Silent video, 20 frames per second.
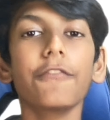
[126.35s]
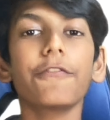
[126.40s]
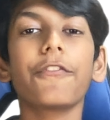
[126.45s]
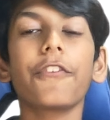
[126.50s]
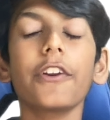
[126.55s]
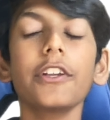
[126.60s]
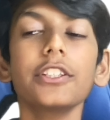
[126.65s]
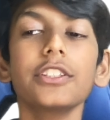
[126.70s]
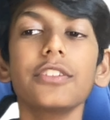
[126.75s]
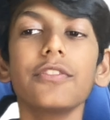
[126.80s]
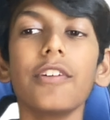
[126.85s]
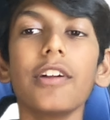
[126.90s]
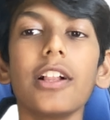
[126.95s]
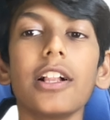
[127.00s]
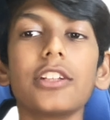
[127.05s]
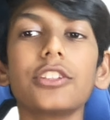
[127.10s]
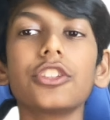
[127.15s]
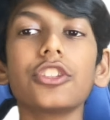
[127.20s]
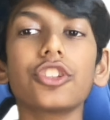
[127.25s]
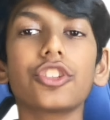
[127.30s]
First of all,
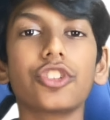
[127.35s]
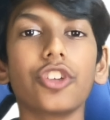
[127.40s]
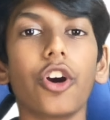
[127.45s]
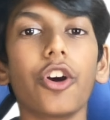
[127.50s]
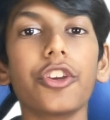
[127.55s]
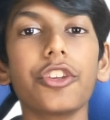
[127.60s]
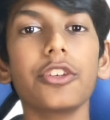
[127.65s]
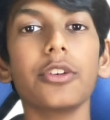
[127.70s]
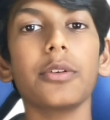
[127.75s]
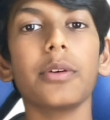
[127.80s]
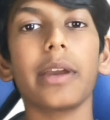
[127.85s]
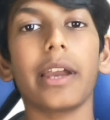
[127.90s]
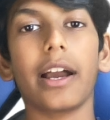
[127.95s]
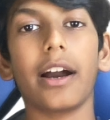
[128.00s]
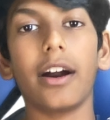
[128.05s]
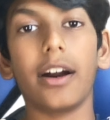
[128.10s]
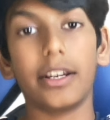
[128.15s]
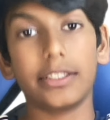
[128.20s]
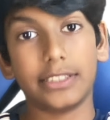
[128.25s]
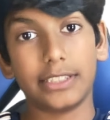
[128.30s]
I'll just show you
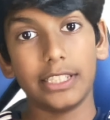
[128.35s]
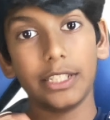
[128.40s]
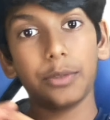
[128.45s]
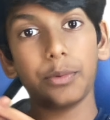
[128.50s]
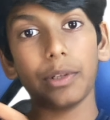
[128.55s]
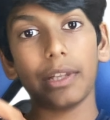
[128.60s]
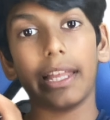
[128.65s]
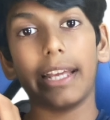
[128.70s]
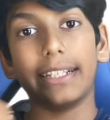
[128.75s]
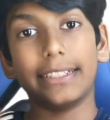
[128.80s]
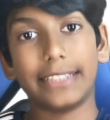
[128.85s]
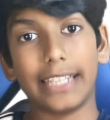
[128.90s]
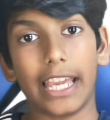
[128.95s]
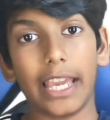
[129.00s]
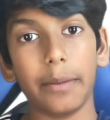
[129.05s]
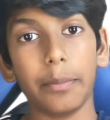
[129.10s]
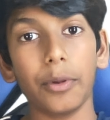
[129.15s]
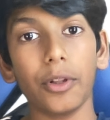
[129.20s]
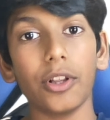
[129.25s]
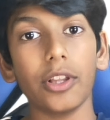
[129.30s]
a SQLite
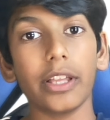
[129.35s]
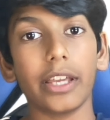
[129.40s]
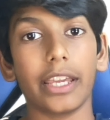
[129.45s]
table